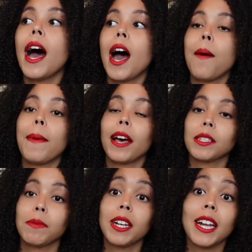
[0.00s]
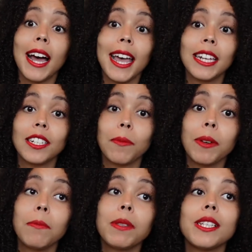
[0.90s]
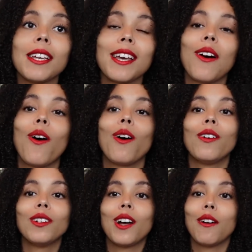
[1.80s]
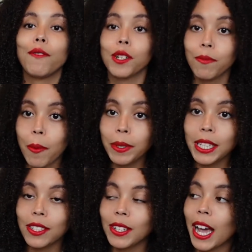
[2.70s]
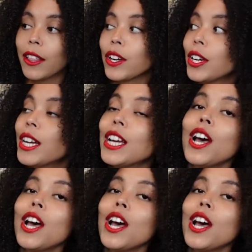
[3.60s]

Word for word: um, my husband and I ended up completing on our first property together.